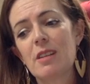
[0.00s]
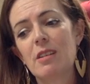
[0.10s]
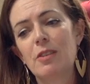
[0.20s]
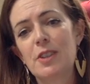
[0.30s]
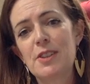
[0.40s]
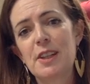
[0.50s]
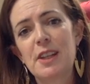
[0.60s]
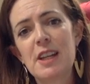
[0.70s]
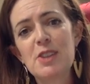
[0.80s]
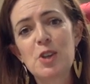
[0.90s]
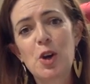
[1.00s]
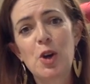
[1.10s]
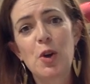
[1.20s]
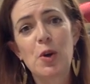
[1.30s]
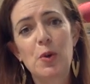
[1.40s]
On the Sunday,
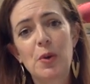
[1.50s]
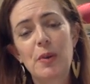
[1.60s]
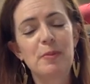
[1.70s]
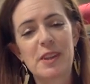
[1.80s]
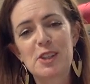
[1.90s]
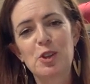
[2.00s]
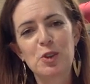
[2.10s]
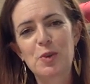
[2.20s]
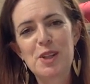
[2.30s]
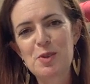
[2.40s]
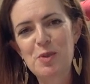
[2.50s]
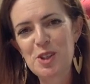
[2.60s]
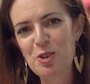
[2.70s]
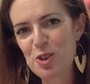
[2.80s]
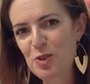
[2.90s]
so, but that's not the reason we're
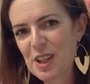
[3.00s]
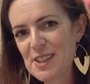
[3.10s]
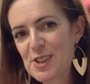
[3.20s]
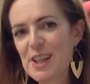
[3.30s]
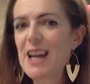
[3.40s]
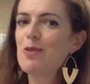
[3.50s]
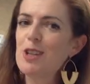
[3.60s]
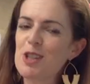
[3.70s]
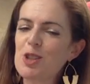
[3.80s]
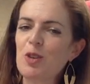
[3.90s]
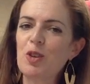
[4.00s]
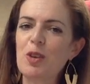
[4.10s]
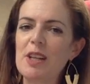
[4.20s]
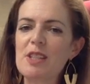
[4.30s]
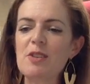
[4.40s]
doing the release today. We're just doing the
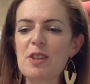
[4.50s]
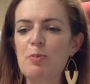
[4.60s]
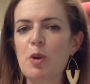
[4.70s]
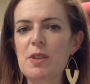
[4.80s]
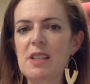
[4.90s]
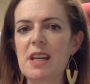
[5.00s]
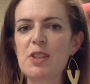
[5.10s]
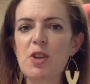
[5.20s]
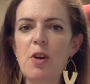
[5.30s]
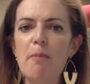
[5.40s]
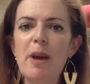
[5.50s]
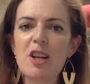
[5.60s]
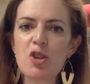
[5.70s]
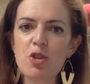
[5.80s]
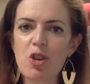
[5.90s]
release because it's Boxing Day. So make
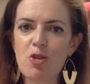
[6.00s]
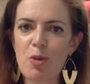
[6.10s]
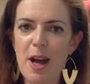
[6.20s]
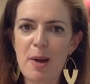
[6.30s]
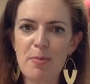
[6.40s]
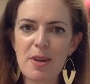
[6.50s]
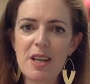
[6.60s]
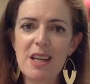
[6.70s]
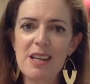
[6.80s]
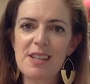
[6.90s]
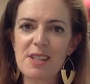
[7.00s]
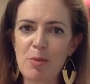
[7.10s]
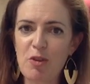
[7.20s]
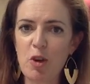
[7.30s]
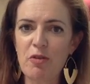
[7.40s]
sure you grab some
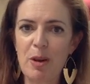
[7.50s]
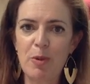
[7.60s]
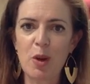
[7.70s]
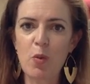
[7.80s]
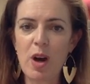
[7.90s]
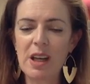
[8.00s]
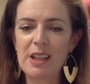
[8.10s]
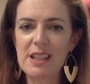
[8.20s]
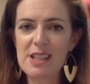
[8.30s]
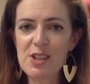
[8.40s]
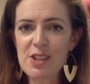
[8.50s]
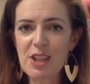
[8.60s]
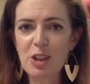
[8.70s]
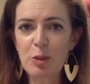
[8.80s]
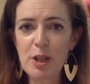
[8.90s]
of your fabric while it is just a
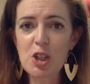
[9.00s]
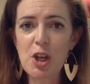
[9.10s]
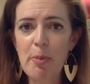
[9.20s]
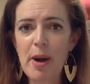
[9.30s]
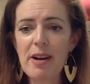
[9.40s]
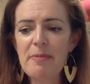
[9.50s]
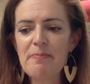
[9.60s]
little bit cheaper,